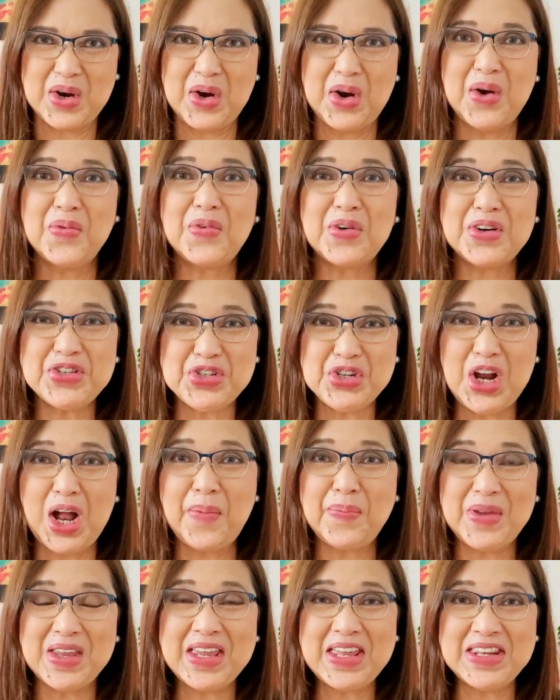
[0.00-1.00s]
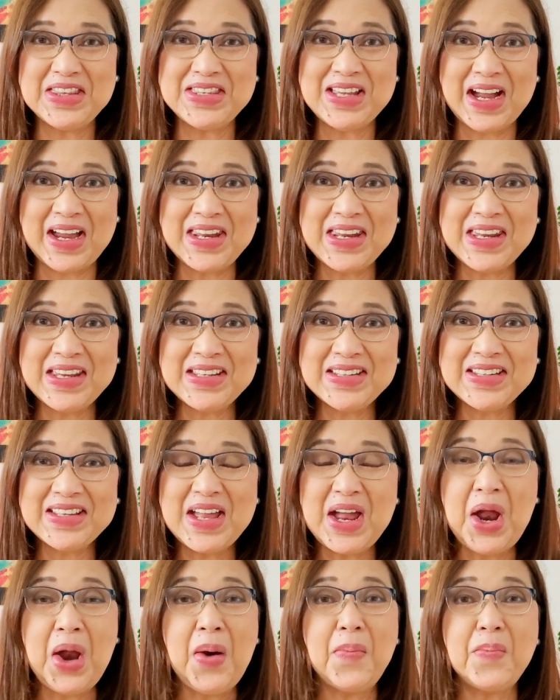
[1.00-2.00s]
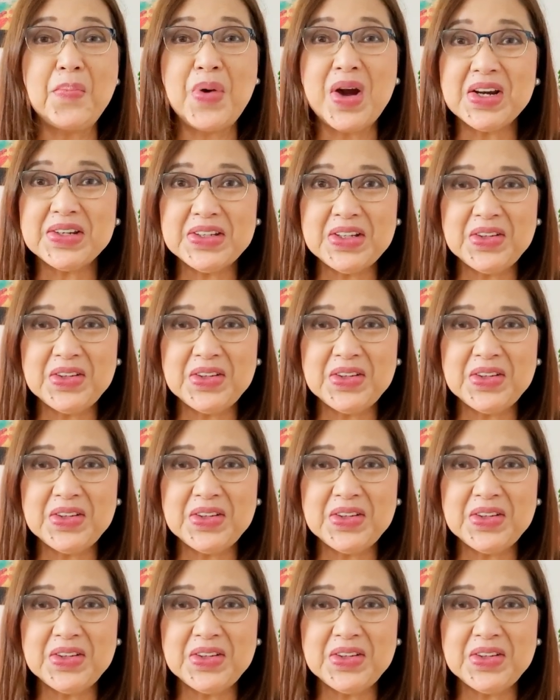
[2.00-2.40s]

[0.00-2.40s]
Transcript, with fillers: For shopping and dining, Birkdale